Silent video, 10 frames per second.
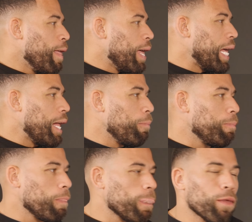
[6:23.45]

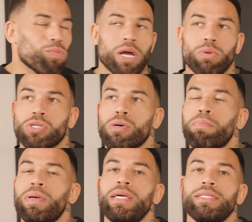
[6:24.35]
When I was
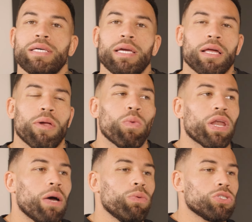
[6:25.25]
competing, when
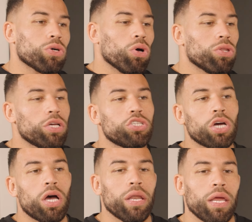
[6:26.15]
I was on the
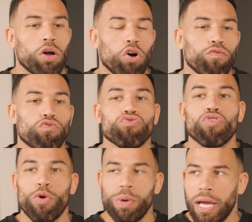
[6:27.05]
journey of
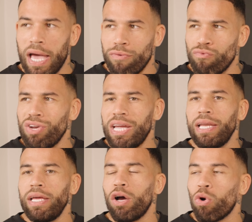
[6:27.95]
growing and
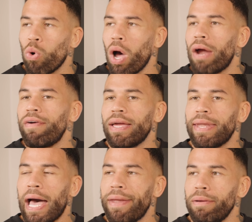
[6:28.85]
really acquiring and
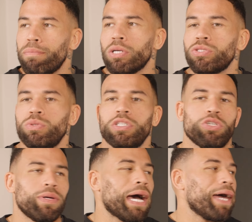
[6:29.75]
adding muscle
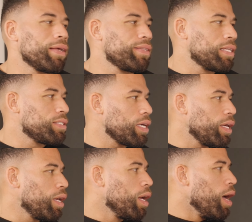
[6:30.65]
tissue and adding
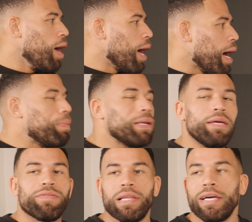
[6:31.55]
density, I
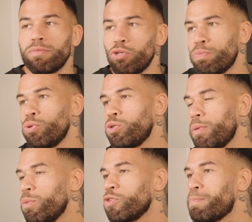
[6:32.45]
believe the legs push pull
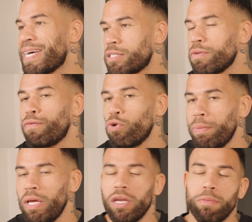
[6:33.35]
split was better for
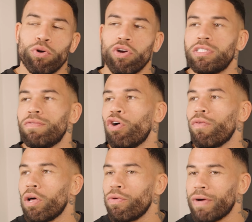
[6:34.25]
me in a progressive overload